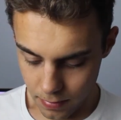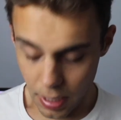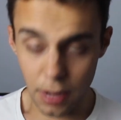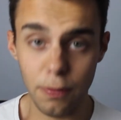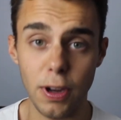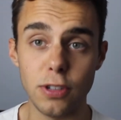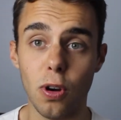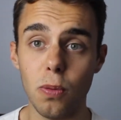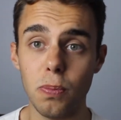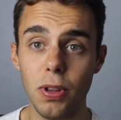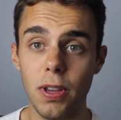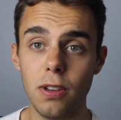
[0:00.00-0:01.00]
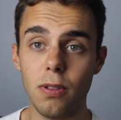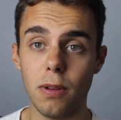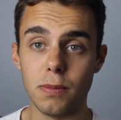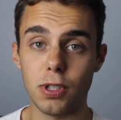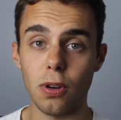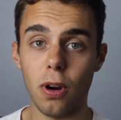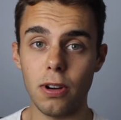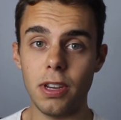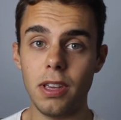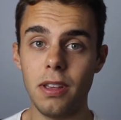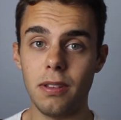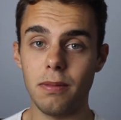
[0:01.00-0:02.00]
And if I don't play you, I'm
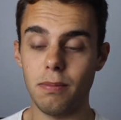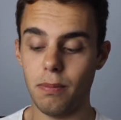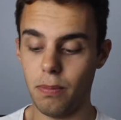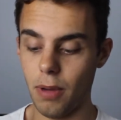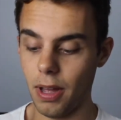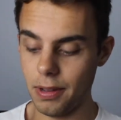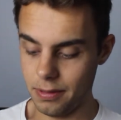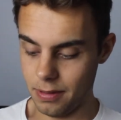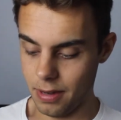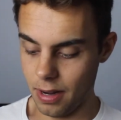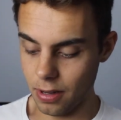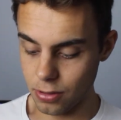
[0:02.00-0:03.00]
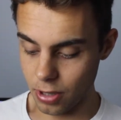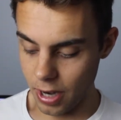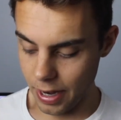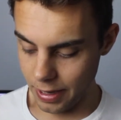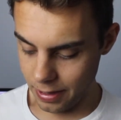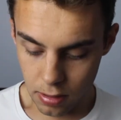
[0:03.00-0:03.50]
sorry, but I'll try.